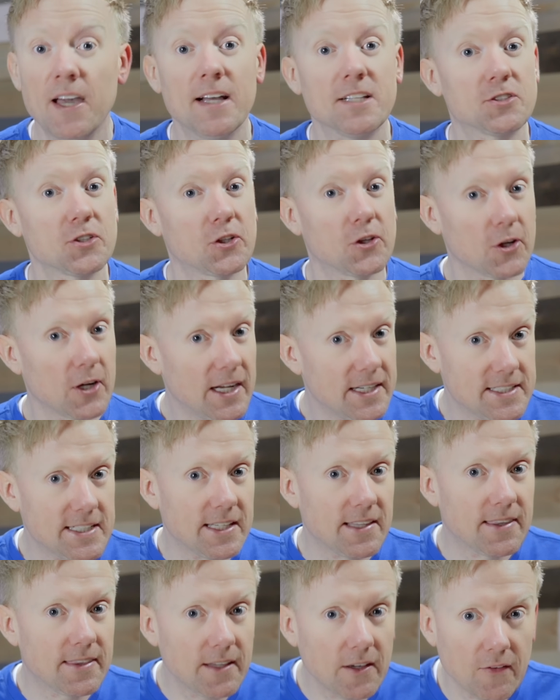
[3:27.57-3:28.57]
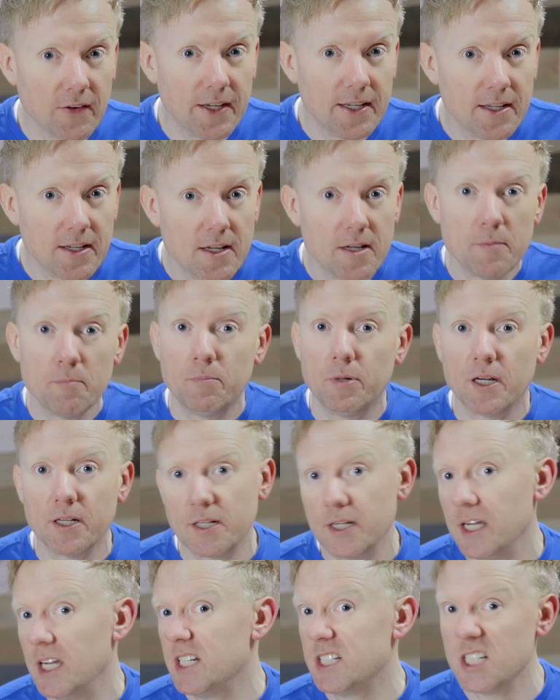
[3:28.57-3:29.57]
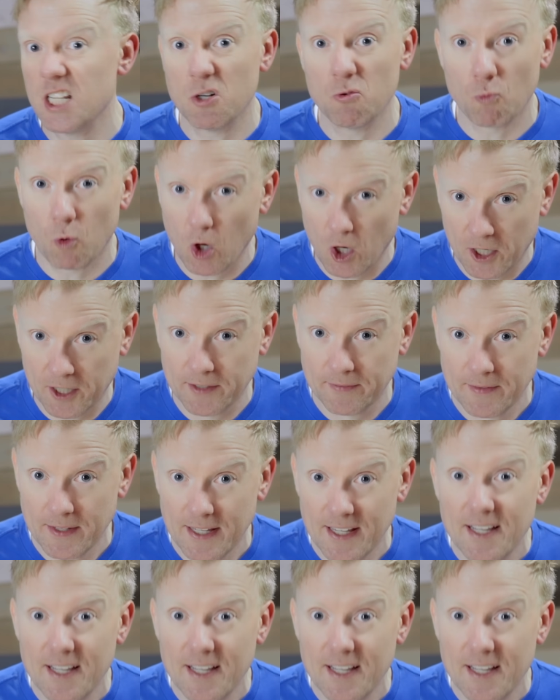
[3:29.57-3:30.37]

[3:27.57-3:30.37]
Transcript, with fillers: It's a good idea in theory, but it didn't work.